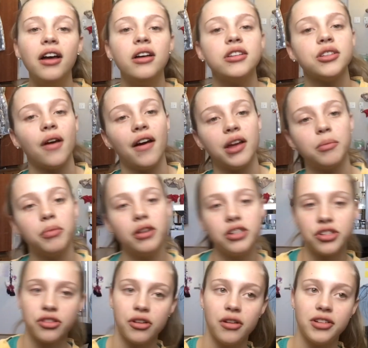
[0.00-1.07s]
So I like pushed
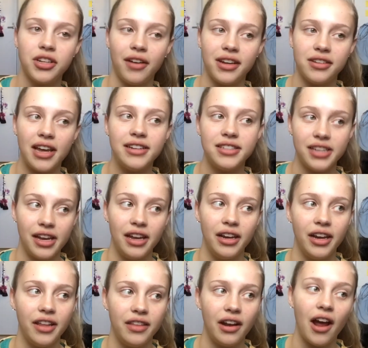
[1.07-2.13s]
through to like day 10,
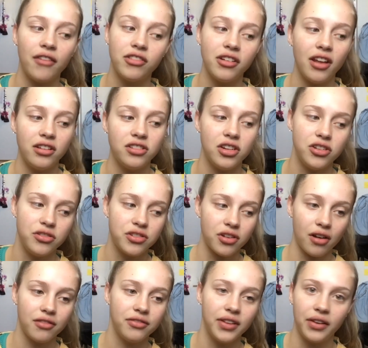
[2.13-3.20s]
and then after day 10 you
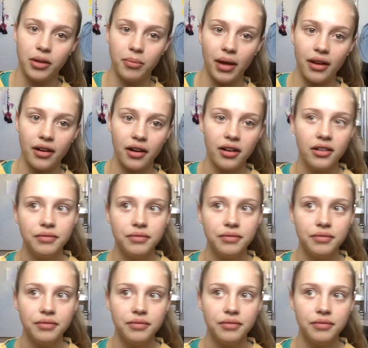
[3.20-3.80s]
start feeling better.